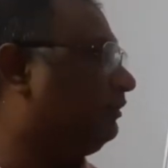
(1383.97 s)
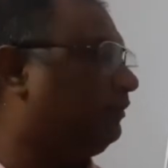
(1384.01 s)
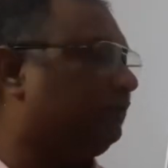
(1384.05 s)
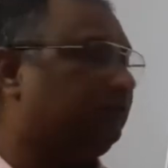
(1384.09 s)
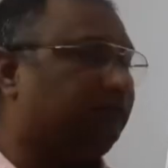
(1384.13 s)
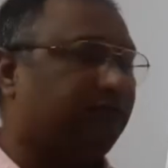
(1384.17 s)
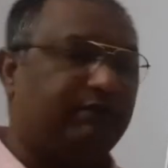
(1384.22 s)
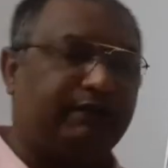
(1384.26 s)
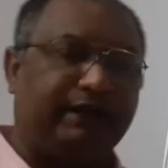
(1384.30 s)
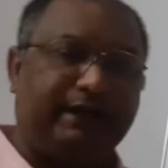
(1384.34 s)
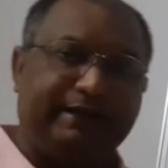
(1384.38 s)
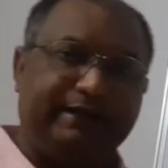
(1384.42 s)

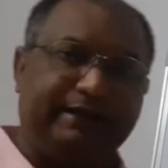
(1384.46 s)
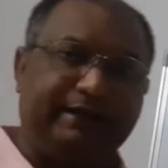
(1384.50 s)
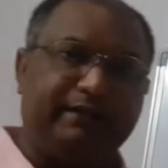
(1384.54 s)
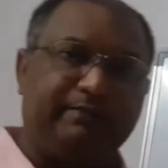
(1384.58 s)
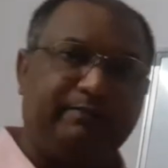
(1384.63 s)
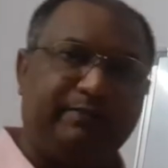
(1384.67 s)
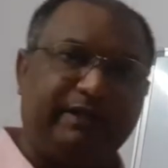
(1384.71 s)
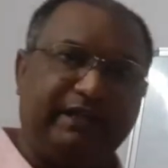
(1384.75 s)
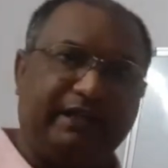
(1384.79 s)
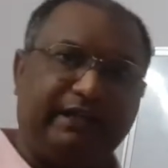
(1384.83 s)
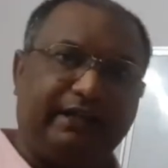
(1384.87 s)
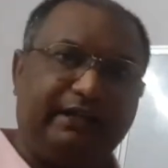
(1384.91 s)
Riding
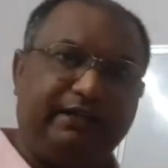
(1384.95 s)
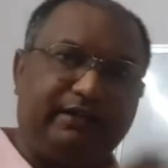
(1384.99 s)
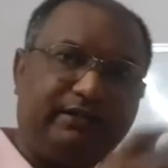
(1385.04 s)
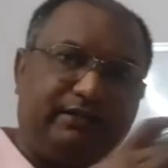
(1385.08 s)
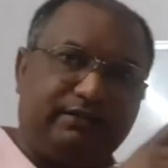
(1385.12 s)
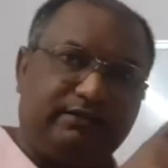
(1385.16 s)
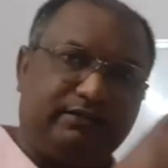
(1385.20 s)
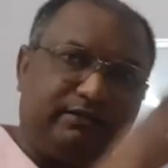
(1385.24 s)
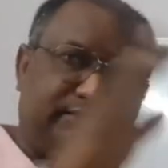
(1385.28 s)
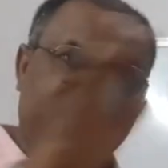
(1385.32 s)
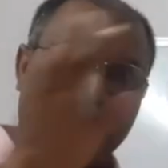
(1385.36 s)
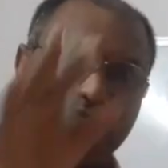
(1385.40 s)

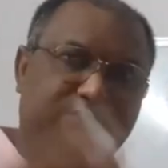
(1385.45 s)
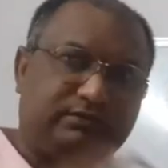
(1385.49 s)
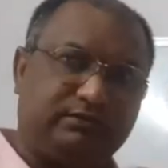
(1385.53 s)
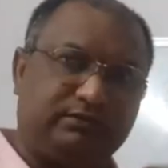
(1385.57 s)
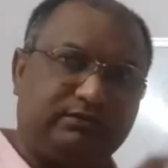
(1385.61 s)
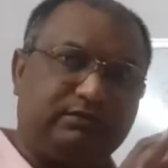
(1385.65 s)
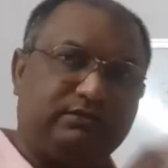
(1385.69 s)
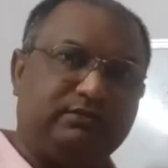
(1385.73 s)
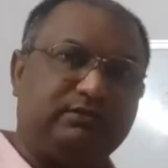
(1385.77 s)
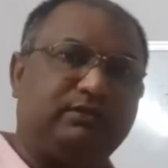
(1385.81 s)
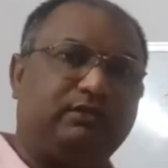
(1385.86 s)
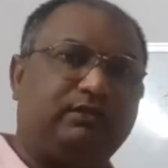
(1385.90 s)
behind
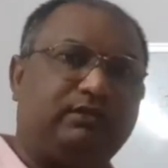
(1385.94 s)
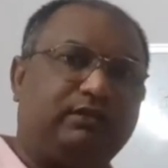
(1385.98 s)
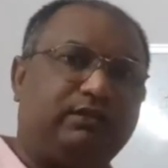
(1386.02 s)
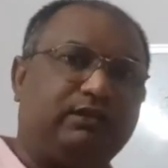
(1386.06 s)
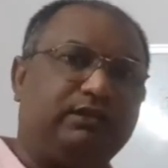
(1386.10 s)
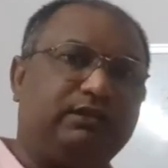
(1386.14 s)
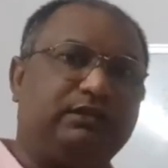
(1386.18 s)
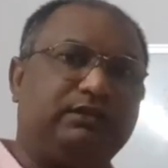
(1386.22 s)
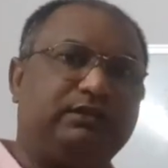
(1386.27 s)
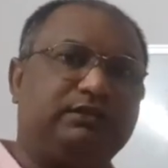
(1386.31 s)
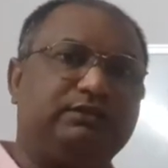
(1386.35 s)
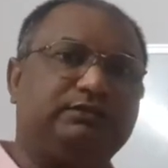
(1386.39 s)

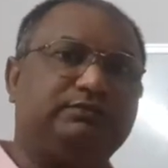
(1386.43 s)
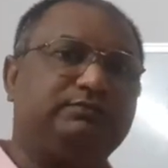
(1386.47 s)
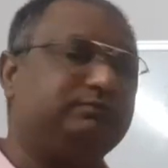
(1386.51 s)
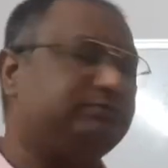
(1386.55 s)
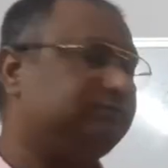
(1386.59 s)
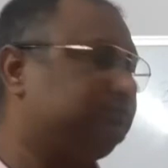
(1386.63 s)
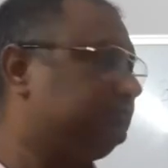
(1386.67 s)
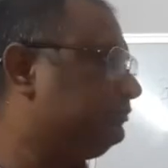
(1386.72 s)
all the